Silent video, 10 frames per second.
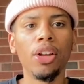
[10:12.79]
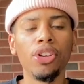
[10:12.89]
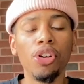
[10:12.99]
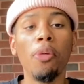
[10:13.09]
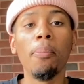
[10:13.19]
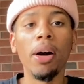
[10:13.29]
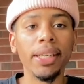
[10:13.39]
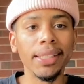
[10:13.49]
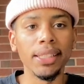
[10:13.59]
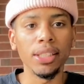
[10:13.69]
you know,
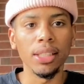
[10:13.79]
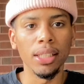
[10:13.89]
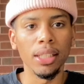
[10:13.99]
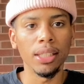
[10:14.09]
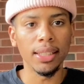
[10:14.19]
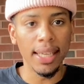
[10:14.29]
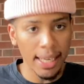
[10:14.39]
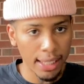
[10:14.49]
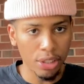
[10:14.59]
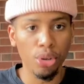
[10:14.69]
money into
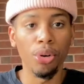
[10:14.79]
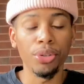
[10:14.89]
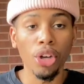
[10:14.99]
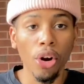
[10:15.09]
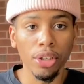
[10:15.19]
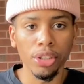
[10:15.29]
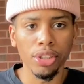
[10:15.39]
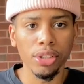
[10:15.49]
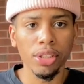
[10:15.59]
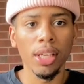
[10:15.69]
getting, you know,
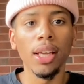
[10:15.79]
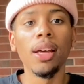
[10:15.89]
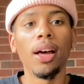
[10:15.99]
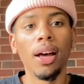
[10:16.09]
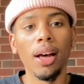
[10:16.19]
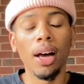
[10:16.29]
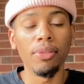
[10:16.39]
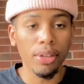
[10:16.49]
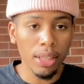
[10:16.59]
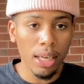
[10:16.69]
yardages. I've
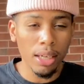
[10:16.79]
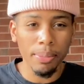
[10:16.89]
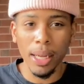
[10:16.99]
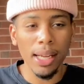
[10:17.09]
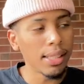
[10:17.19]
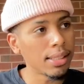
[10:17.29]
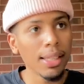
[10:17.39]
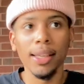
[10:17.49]
learned that in the past.